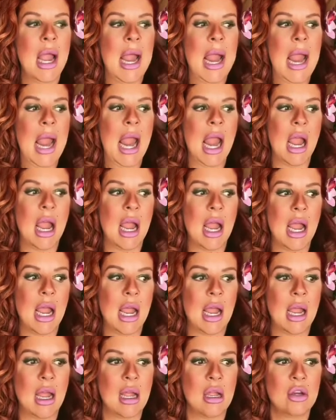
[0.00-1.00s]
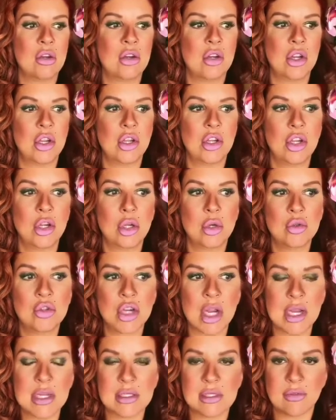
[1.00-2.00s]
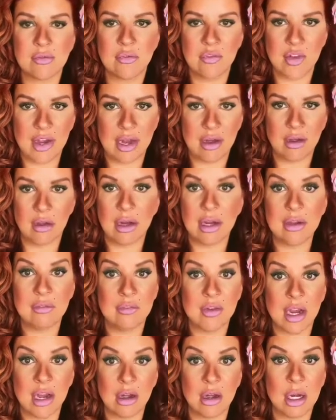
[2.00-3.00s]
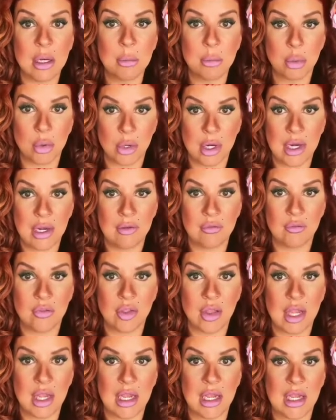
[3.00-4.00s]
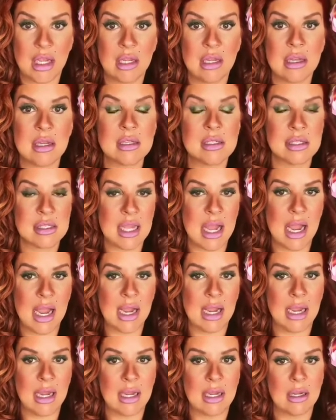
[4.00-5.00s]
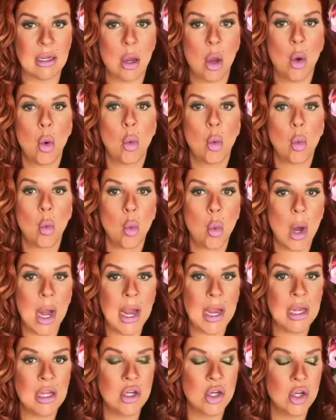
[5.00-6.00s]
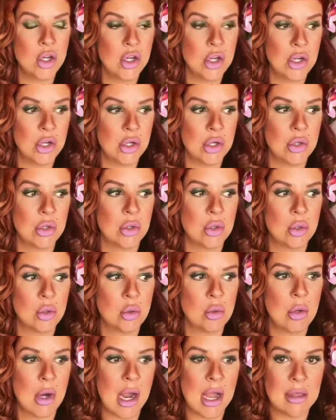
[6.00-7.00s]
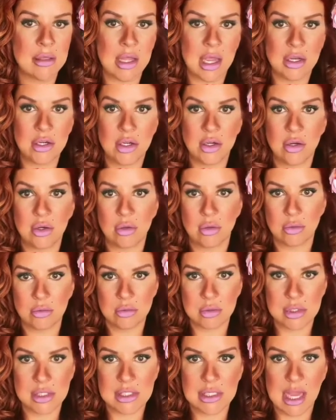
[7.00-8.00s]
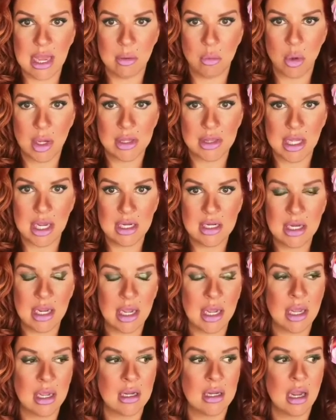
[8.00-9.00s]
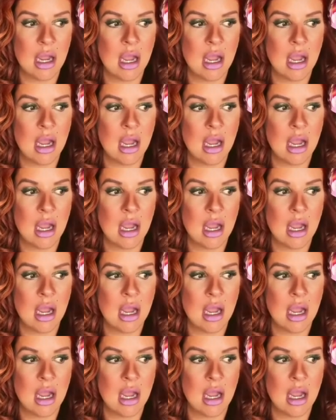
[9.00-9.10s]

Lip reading: And you just very, very briefly say, when you, and then you say what they did,